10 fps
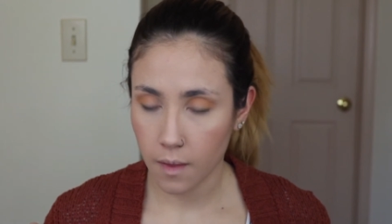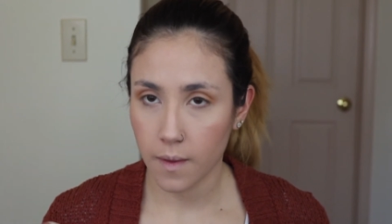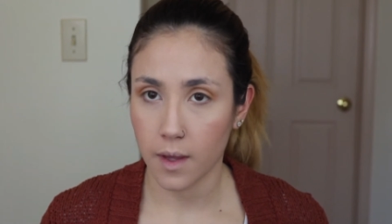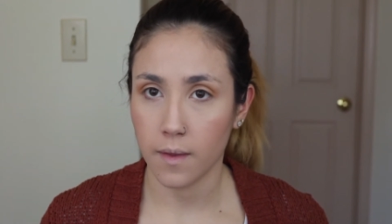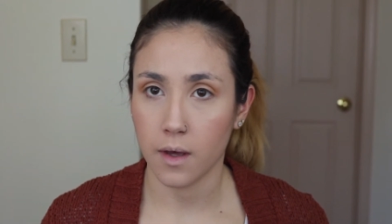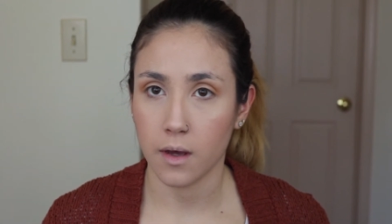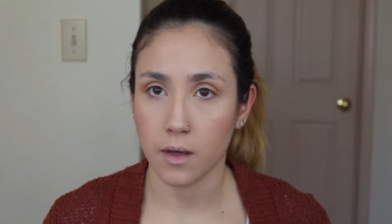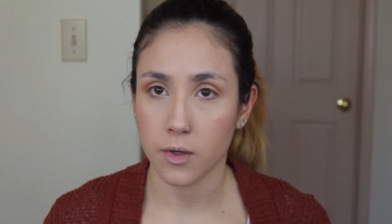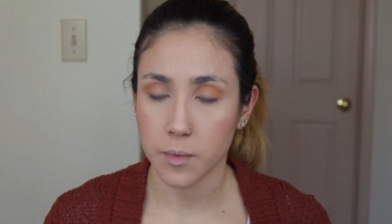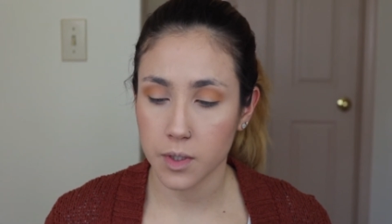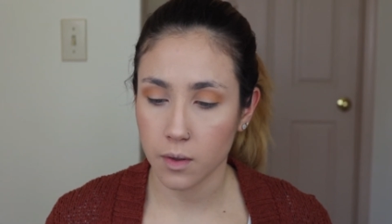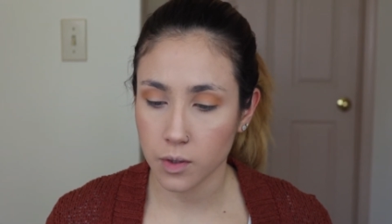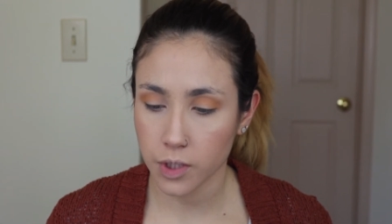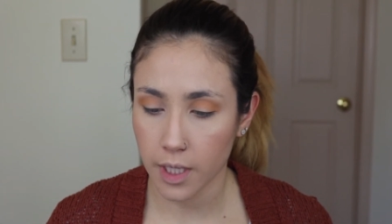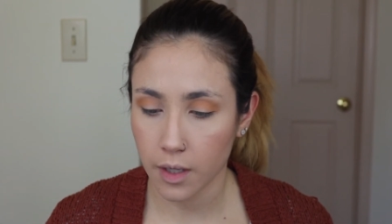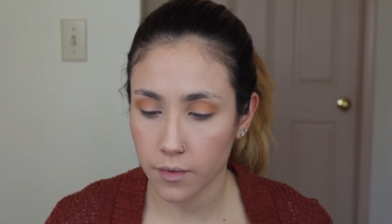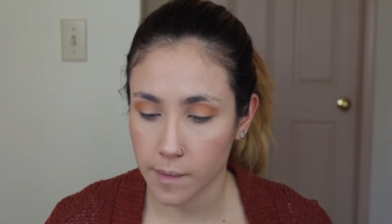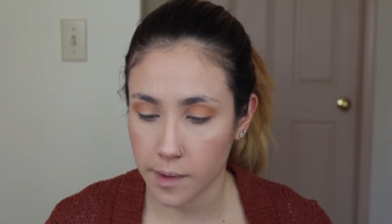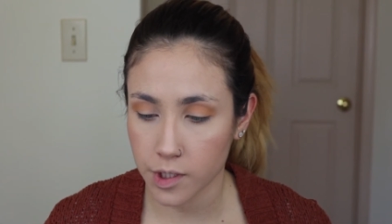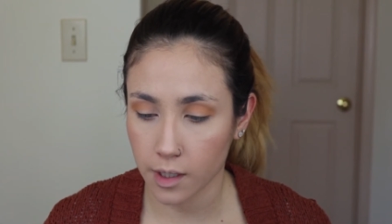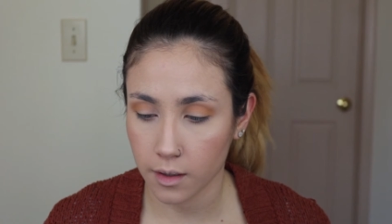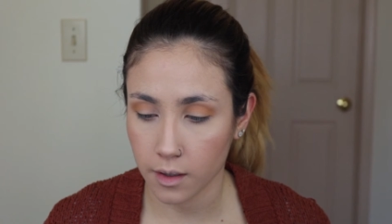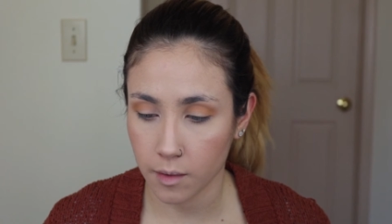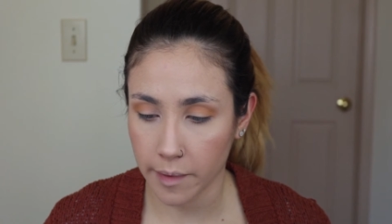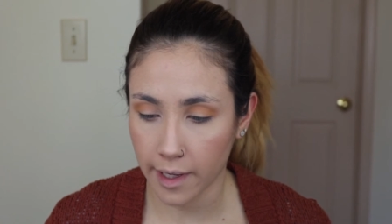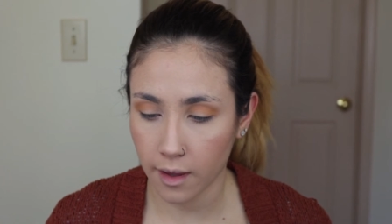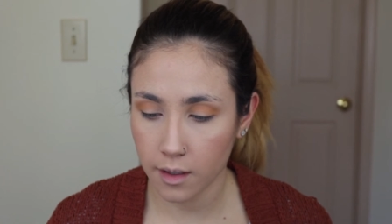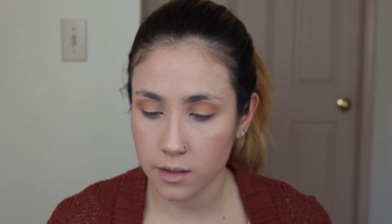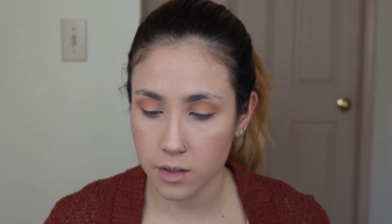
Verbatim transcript: than the Creamsicle shade from the Jaclyn Hill palette.